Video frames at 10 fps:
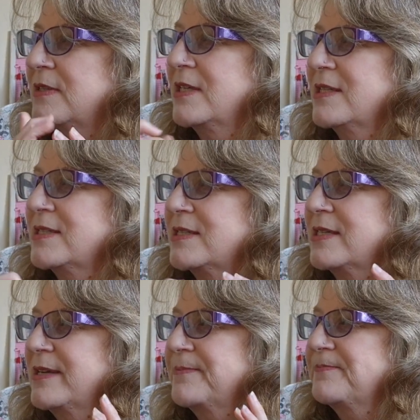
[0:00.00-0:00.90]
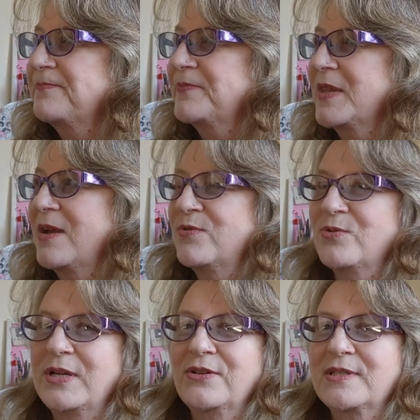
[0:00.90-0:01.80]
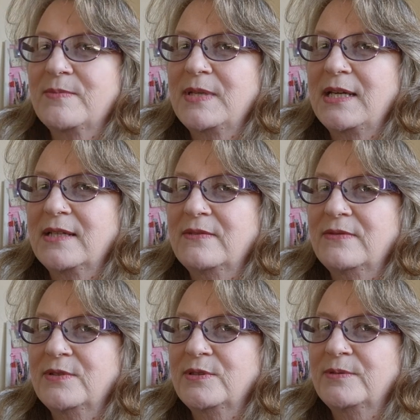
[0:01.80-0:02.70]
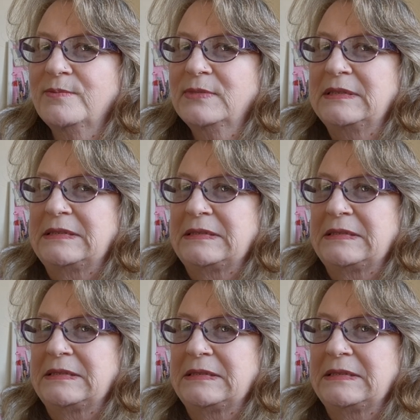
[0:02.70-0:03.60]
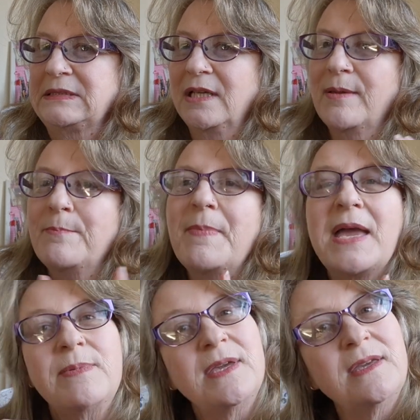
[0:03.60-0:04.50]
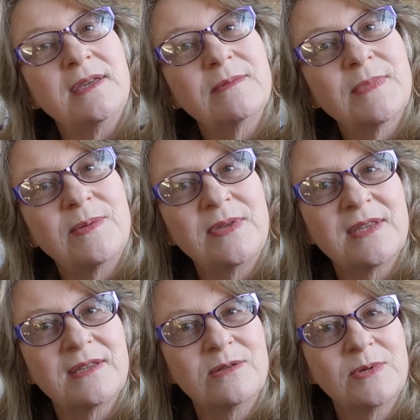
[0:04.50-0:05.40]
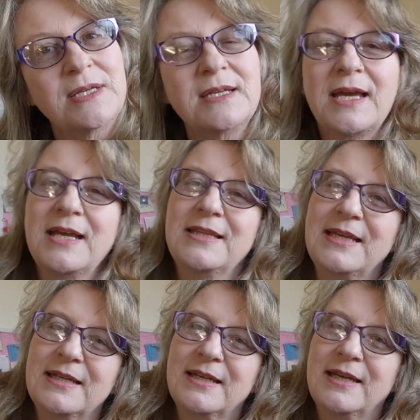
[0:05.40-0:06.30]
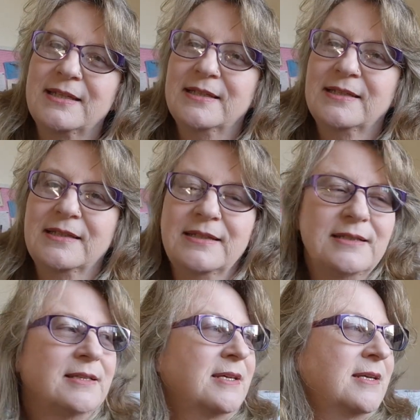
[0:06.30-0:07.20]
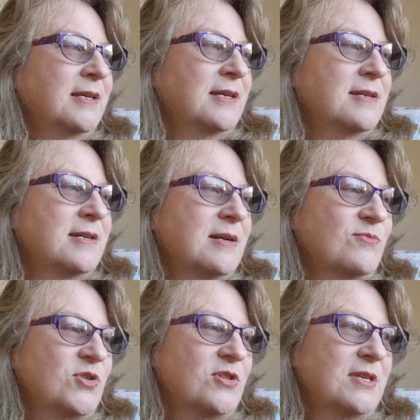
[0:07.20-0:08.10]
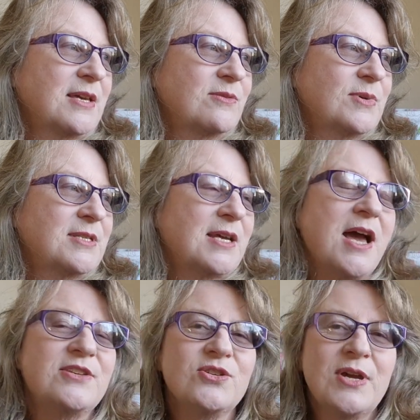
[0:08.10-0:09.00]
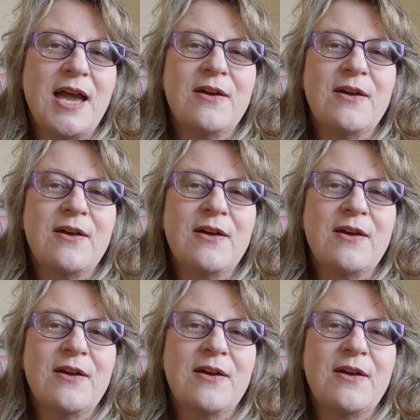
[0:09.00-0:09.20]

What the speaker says: that I've already got some yarn for? Maybe the other one, and then I can come to the other ones. I do